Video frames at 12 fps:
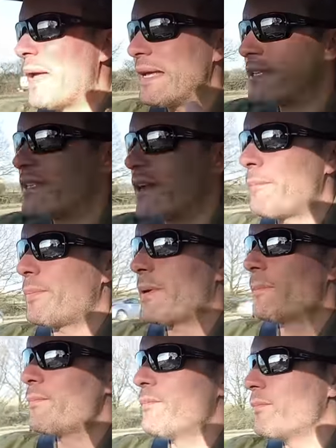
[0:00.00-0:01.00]
picks up
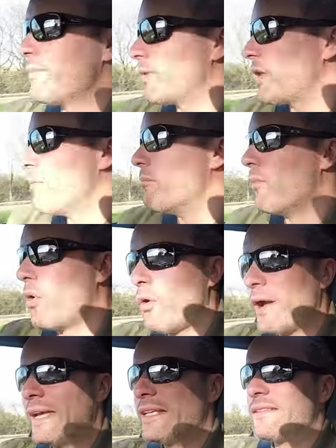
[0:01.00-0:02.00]

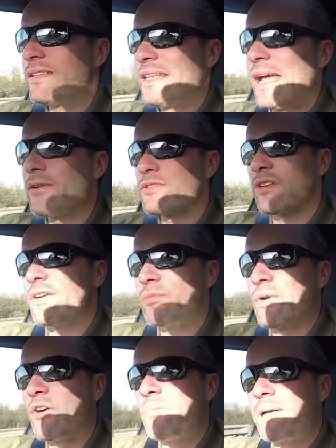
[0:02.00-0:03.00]
more heat than the outside
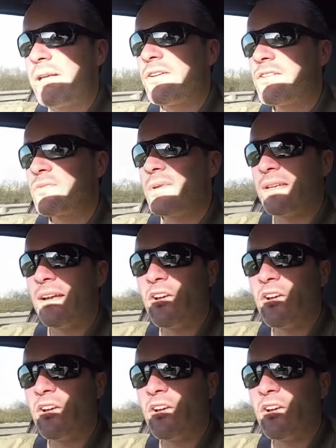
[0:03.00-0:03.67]
wheel, because with an